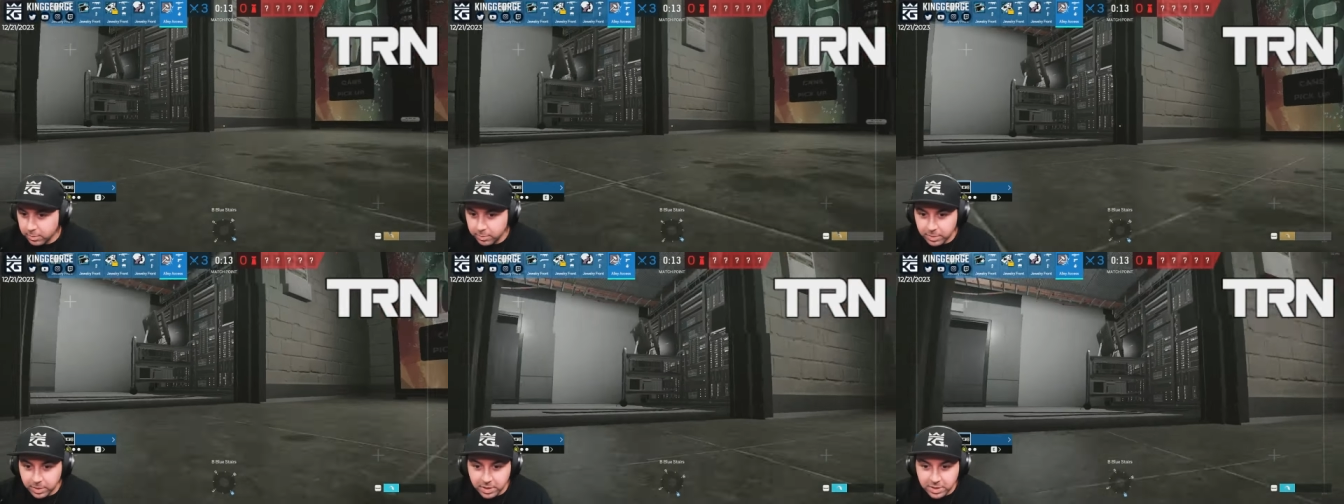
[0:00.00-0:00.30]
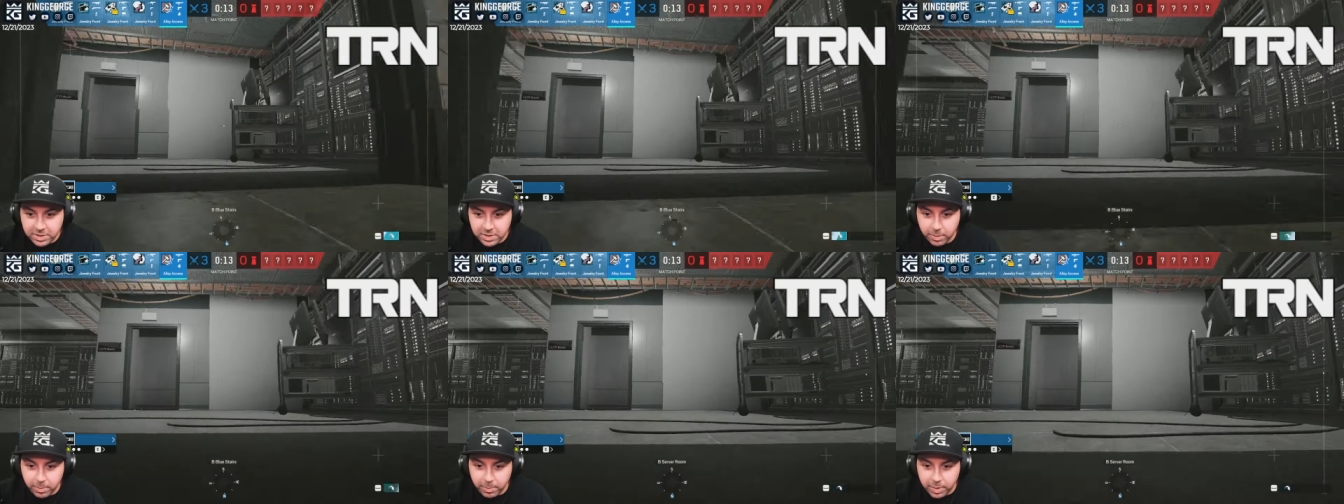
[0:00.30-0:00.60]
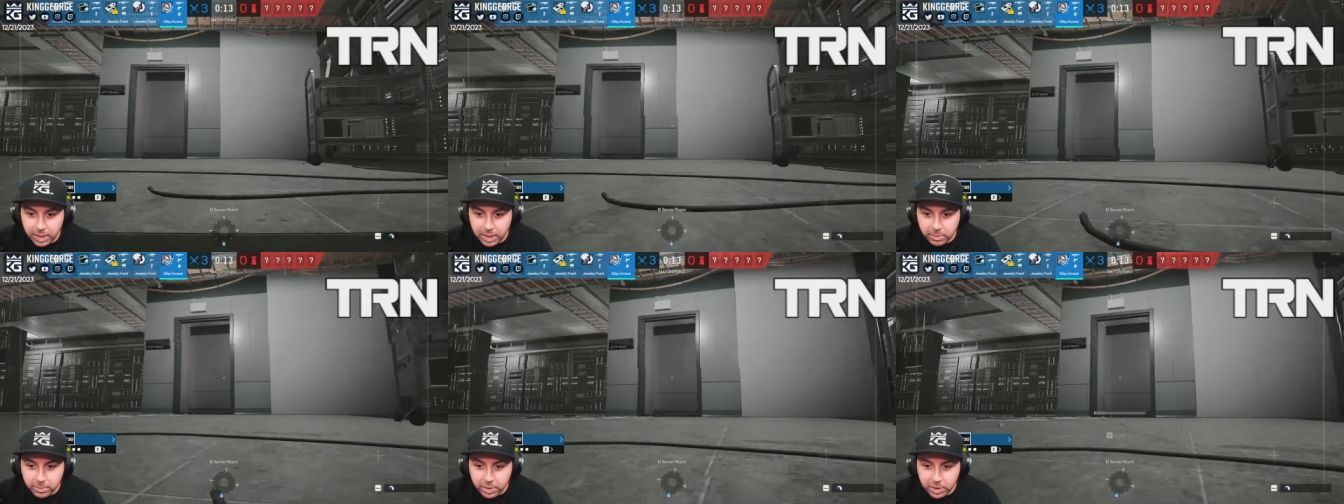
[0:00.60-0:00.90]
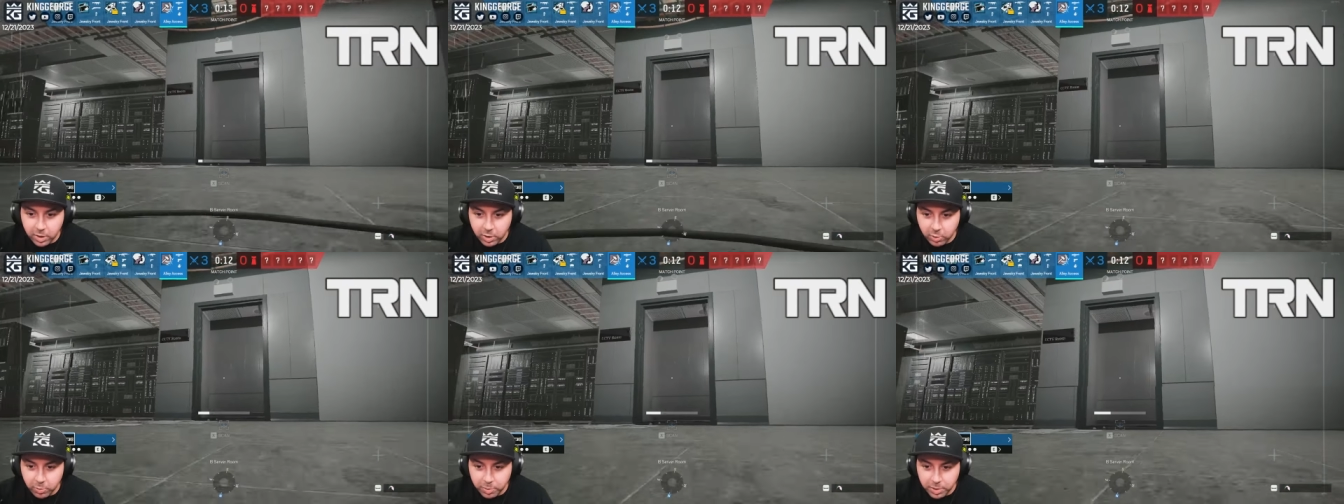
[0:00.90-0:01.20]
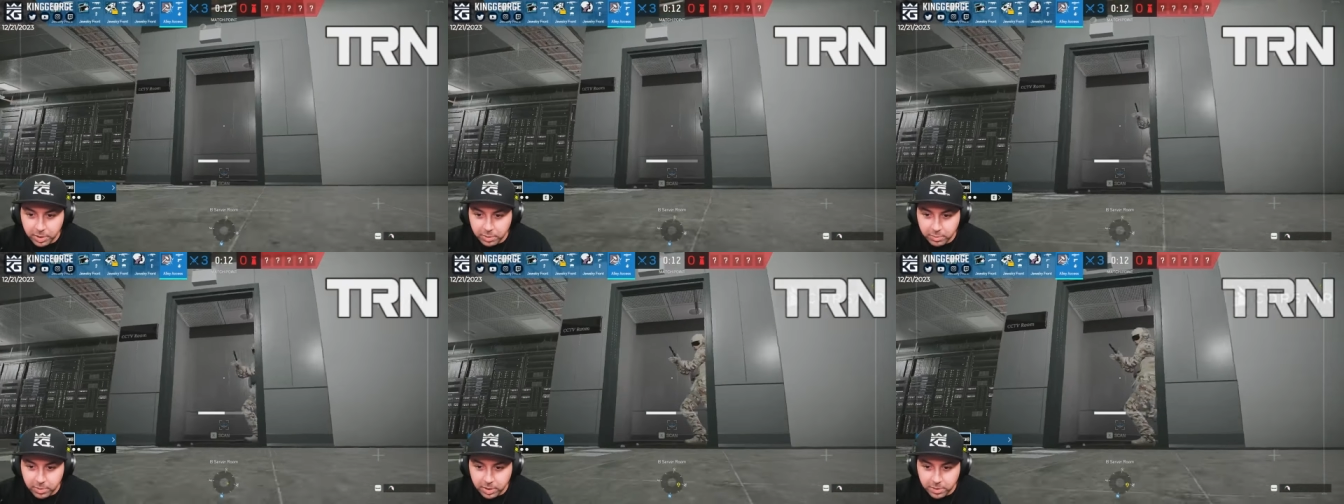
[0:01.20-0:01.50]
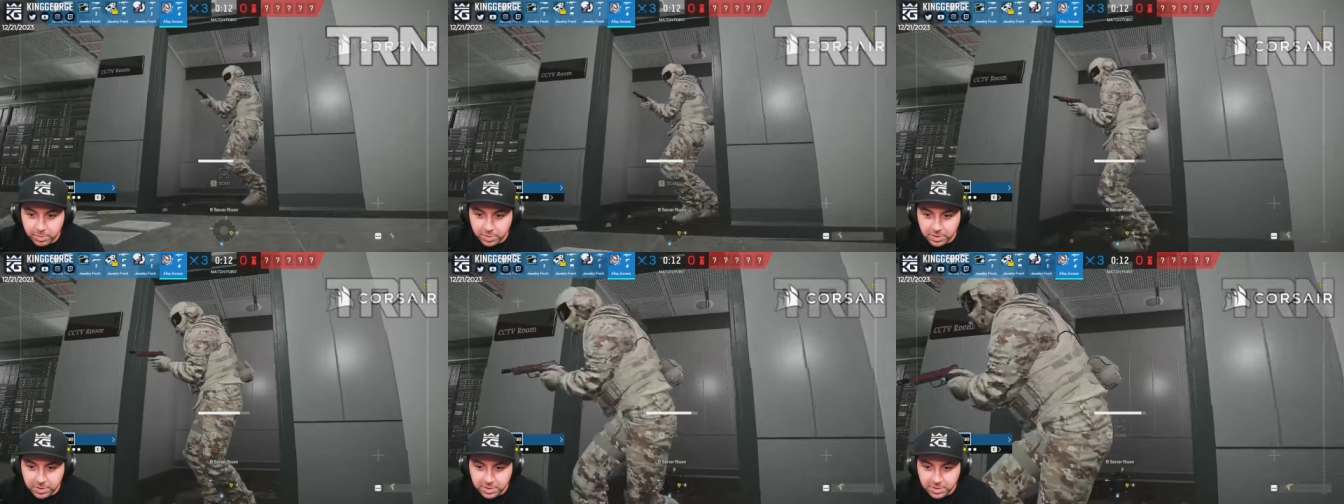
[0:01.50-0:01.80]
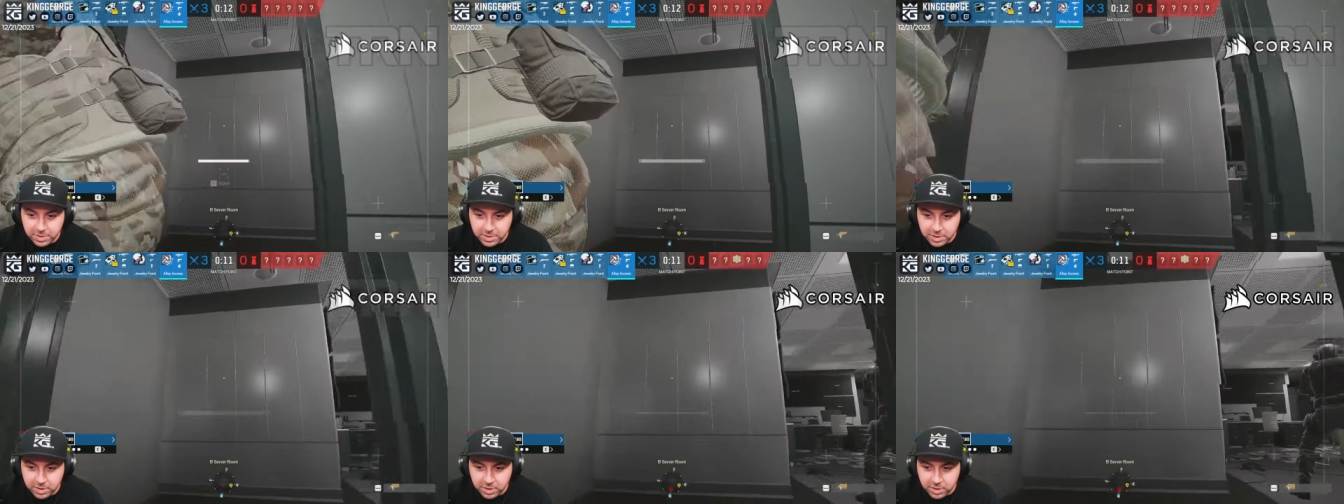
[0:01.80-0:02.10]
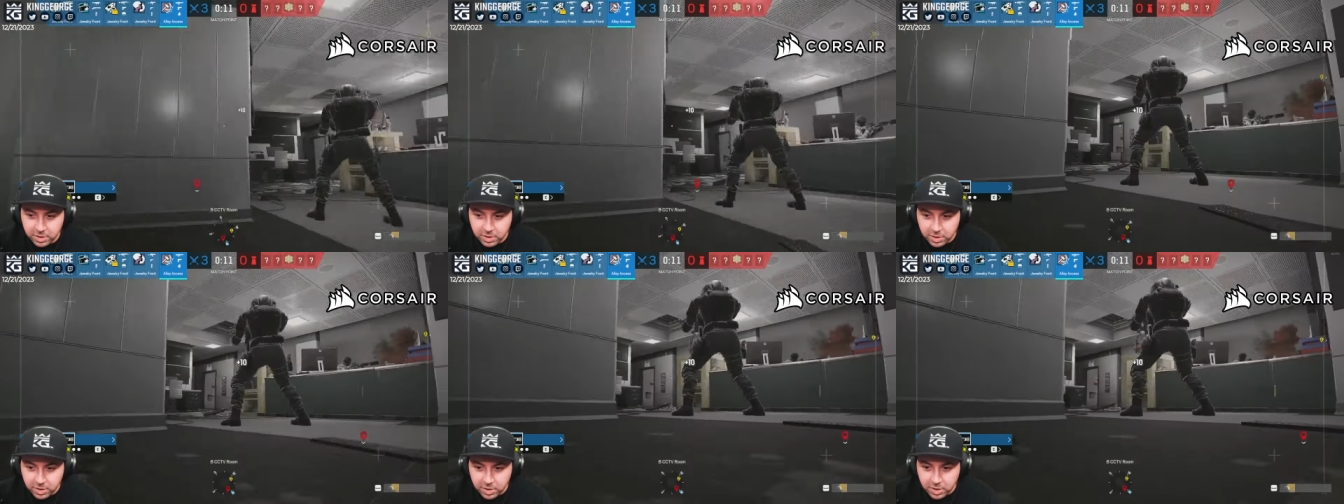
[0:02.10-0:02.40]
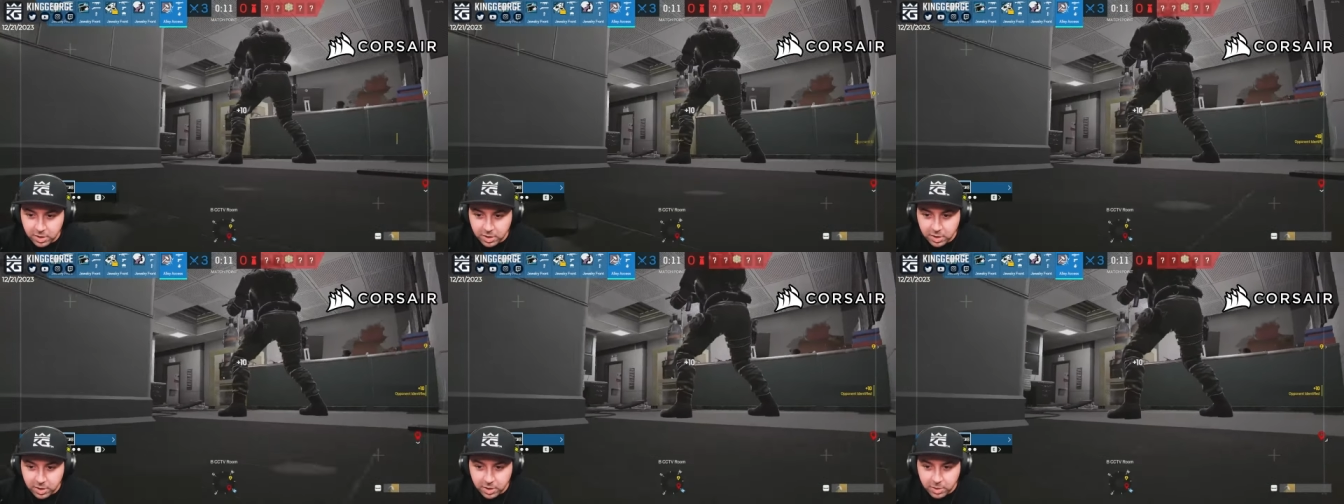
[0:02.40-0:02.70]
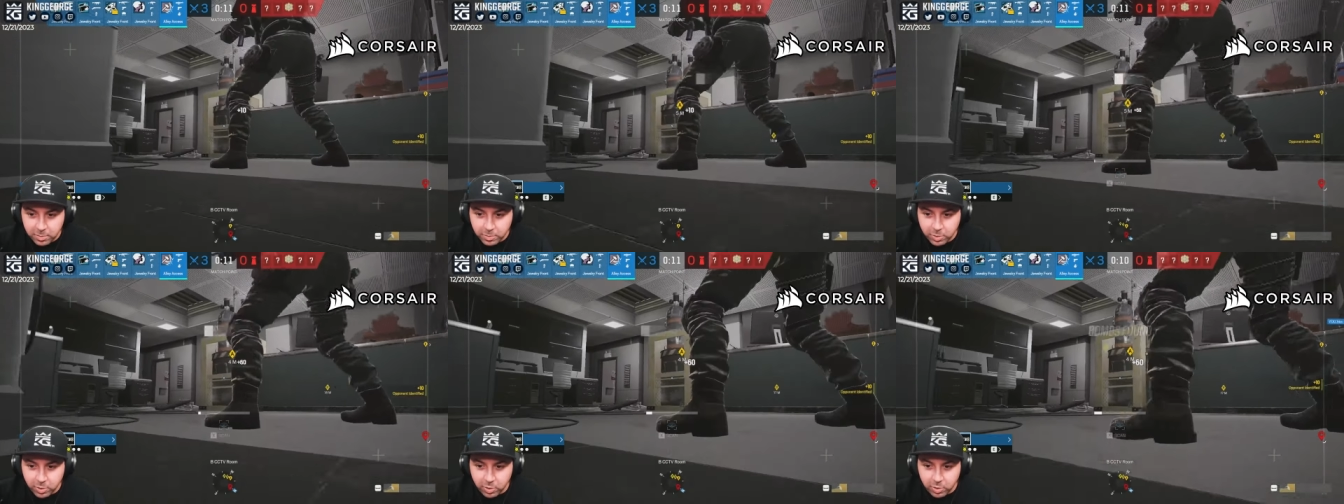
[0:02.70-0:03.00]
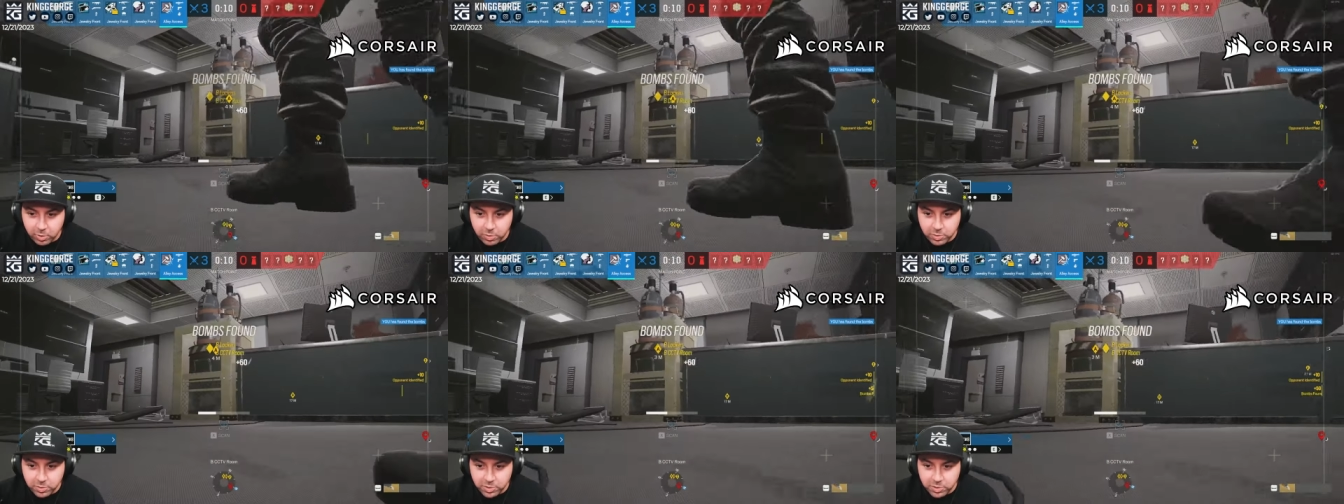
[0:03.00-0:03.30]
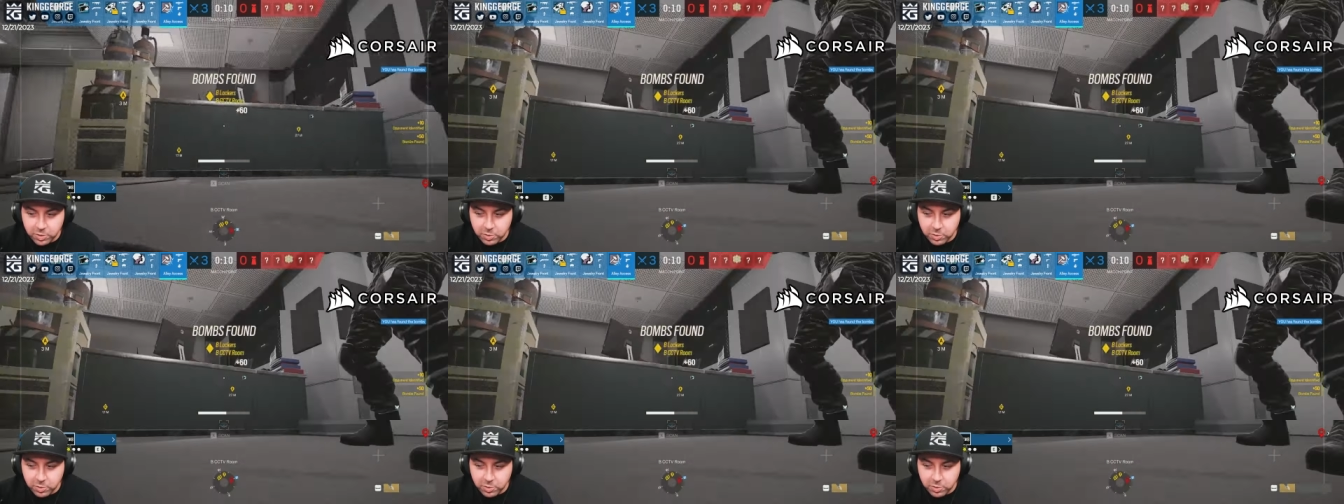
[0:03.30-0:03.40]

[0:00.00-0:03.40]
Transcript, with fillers: He is a baby opening my PC. Bro, do